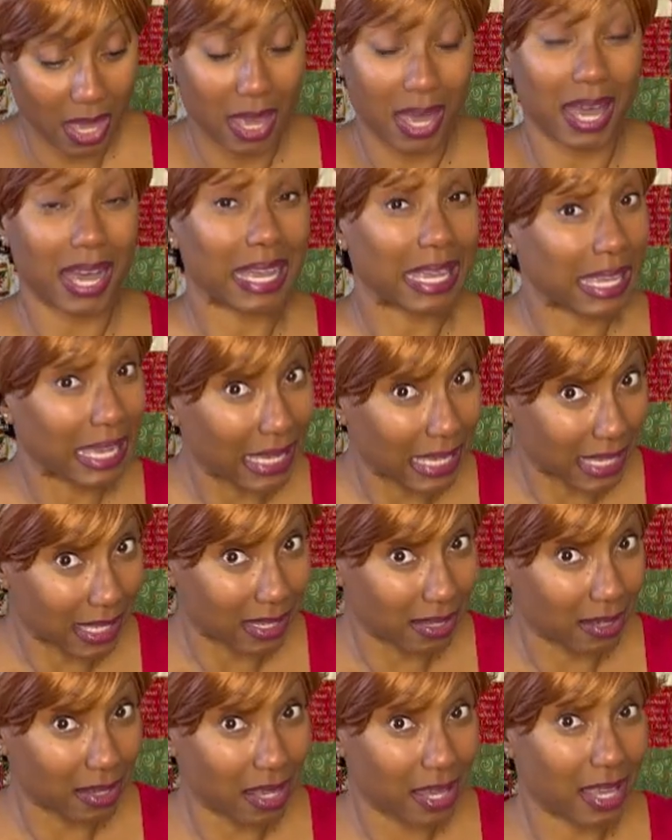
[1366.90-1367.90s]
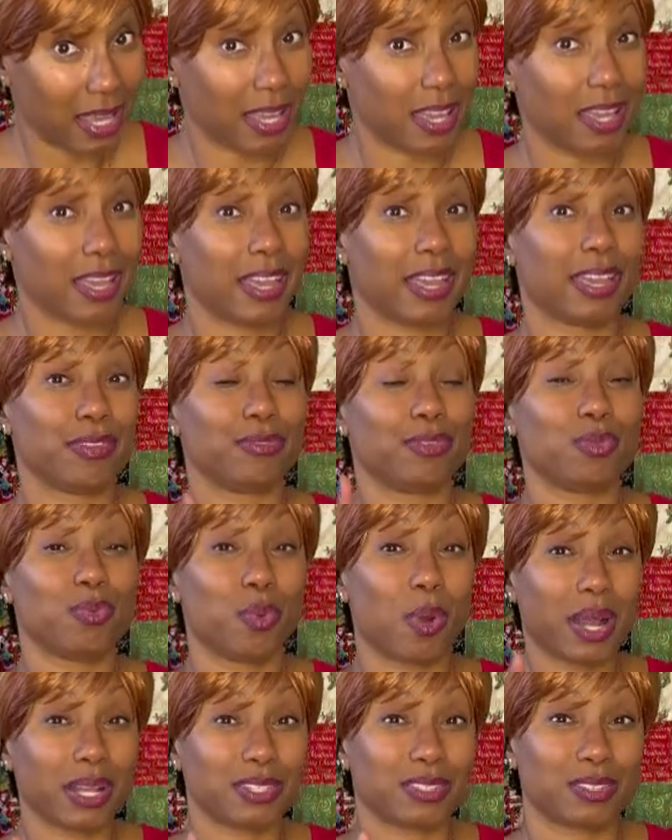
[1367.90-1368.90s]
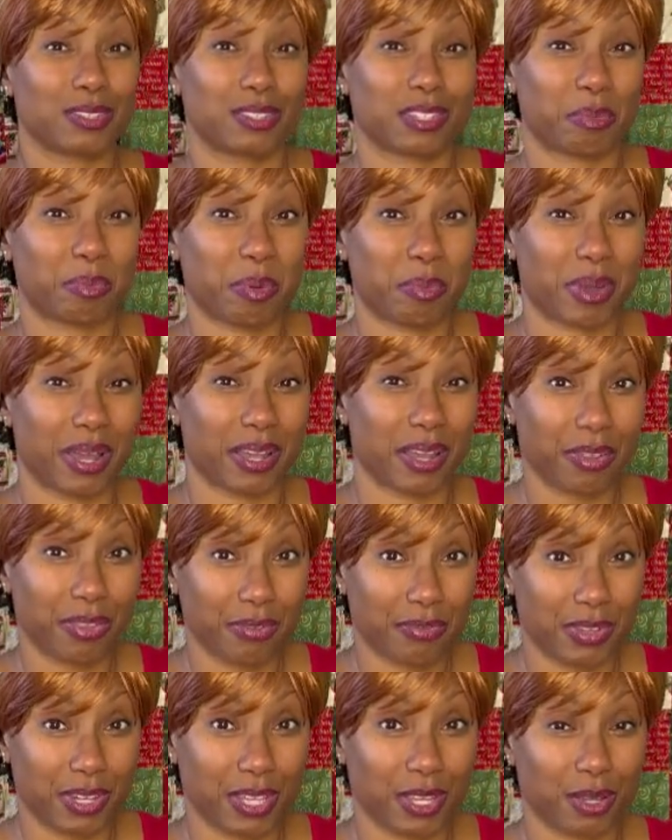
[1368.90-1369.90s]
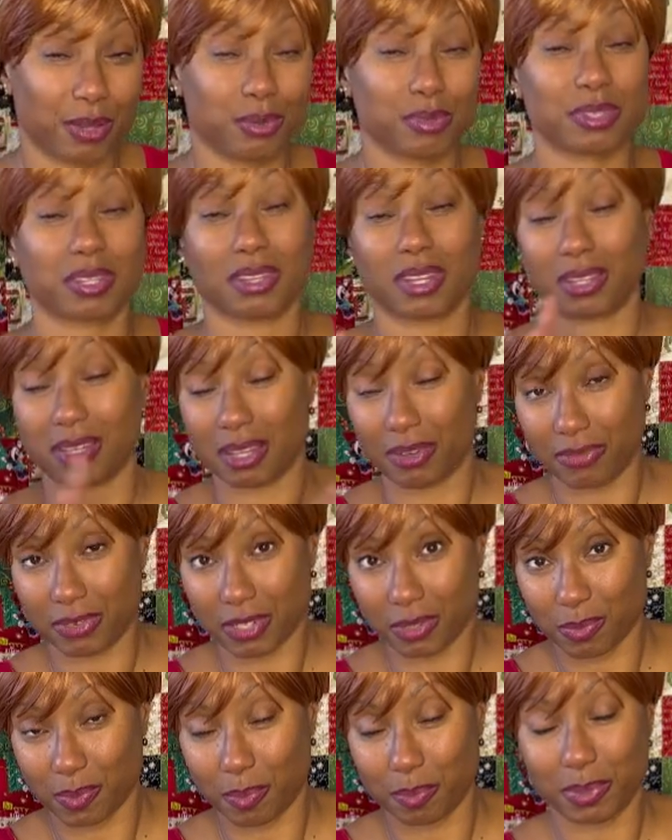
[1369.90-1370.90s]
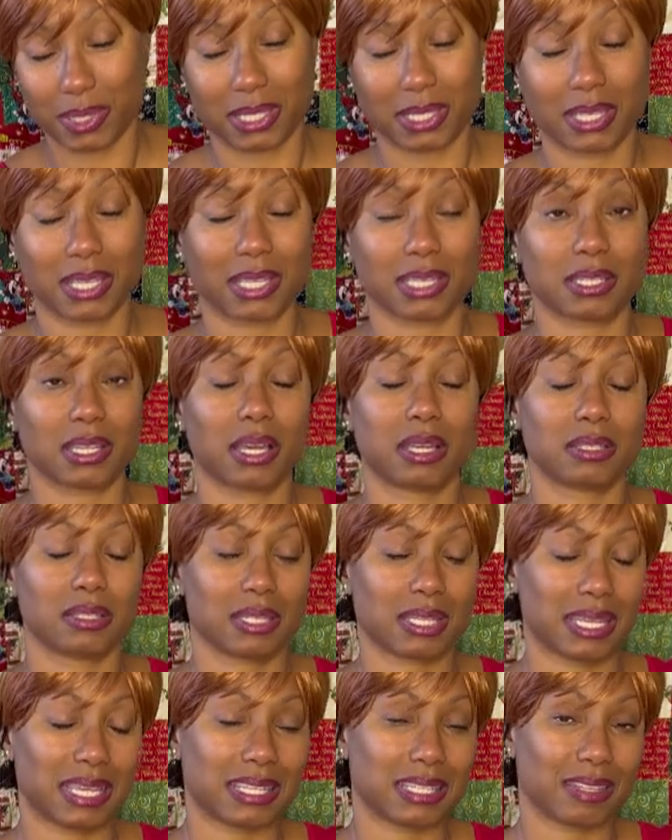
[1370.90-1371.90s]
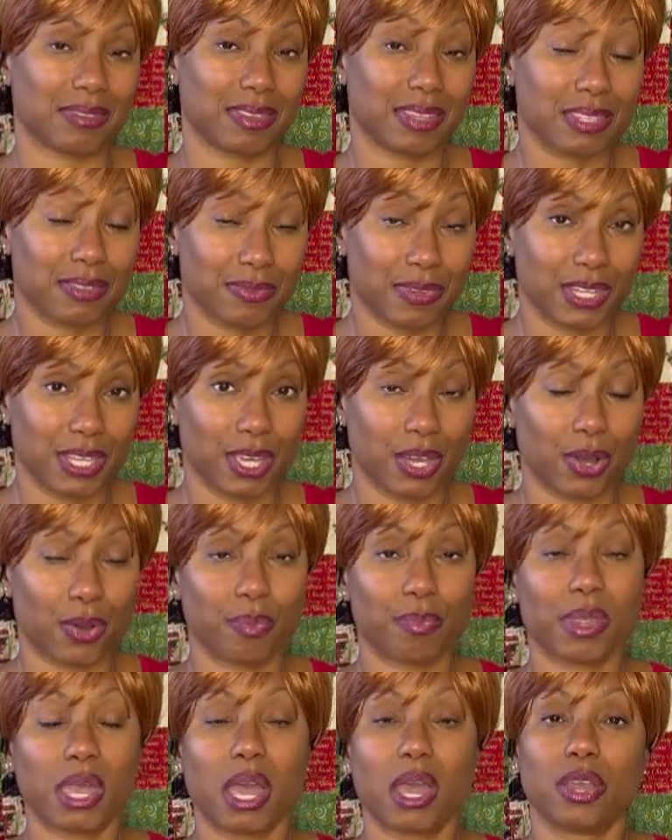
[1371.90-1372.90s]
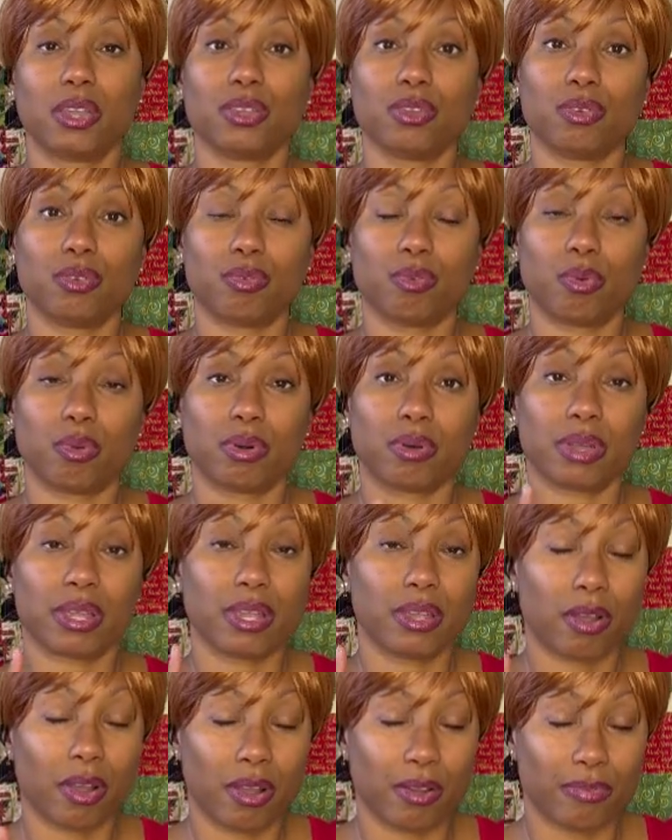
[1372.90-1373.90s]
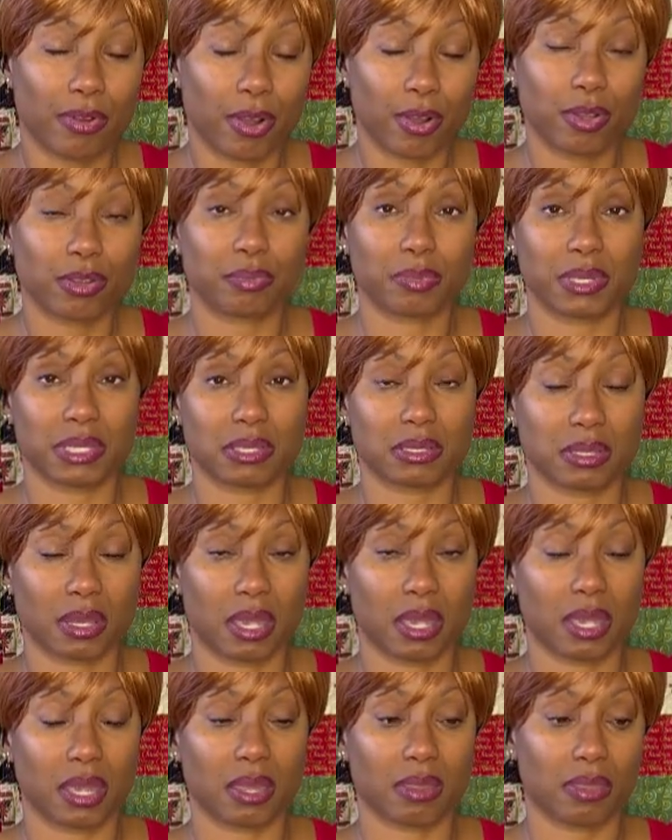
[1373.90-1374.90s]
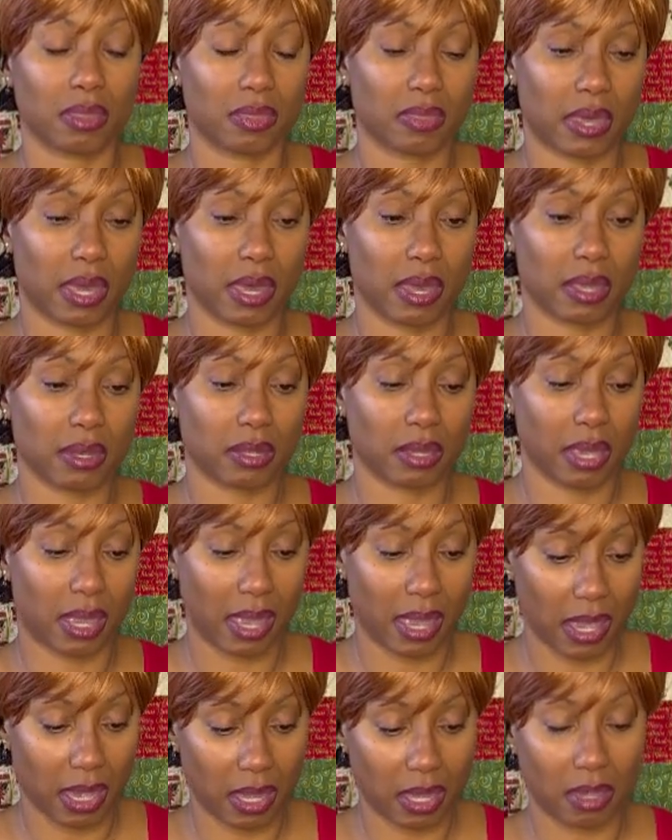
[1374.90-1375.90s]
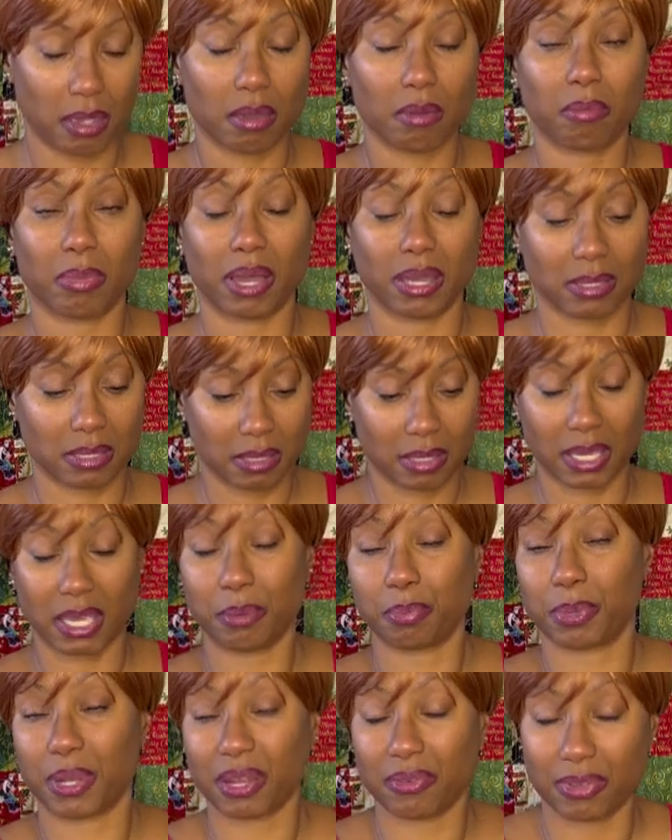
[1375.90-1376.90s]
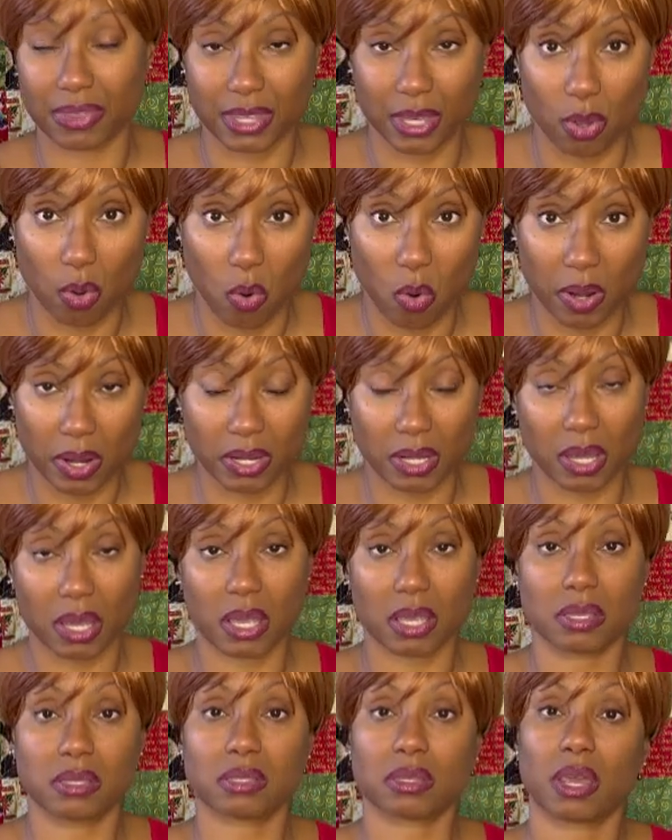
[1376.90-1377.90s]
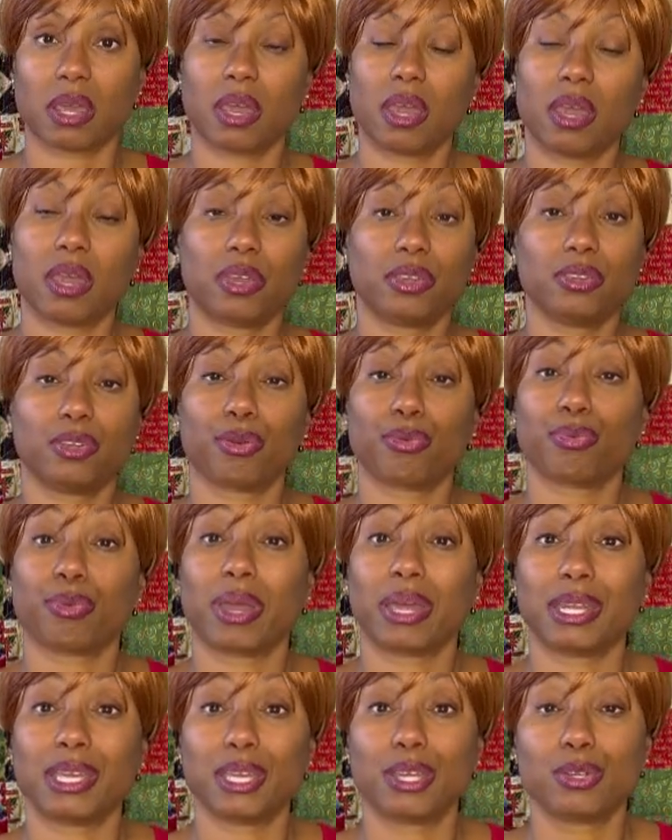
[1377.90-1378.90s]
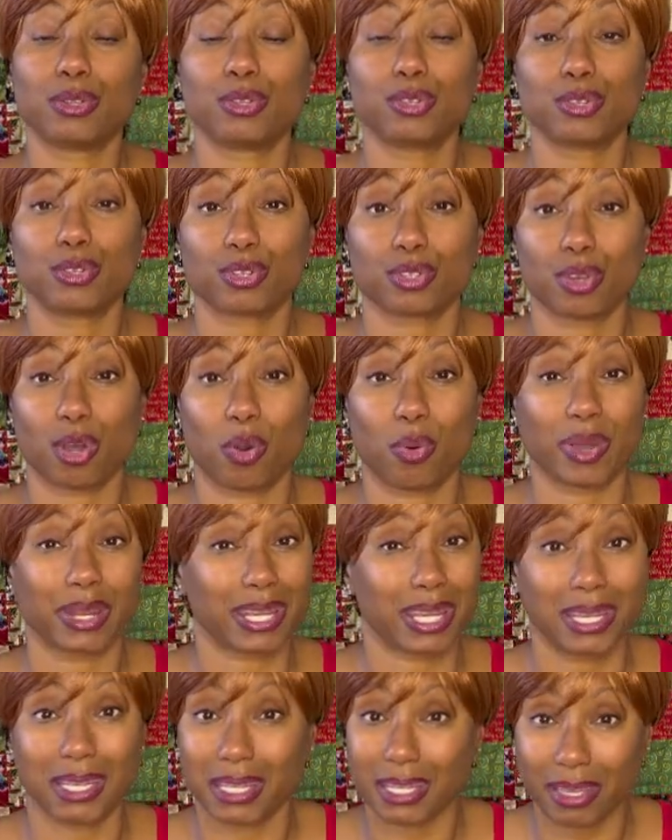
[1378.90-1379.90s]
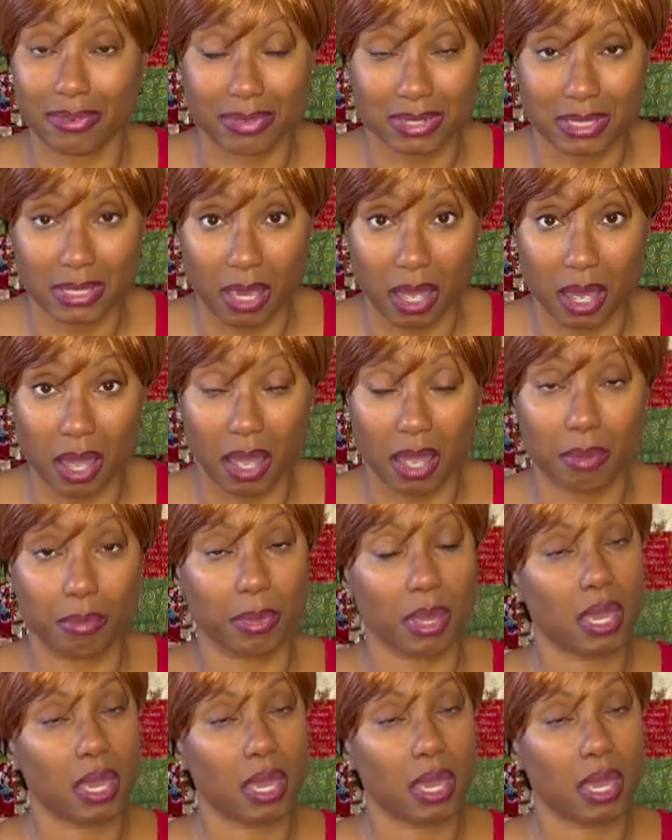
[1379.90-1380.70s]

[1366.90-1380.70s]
Again, if you watched some of my other videos, and they definitely will be linked to the end of this video, you will have heard me say that by keeping everything organized, you're ready to sew at any given time.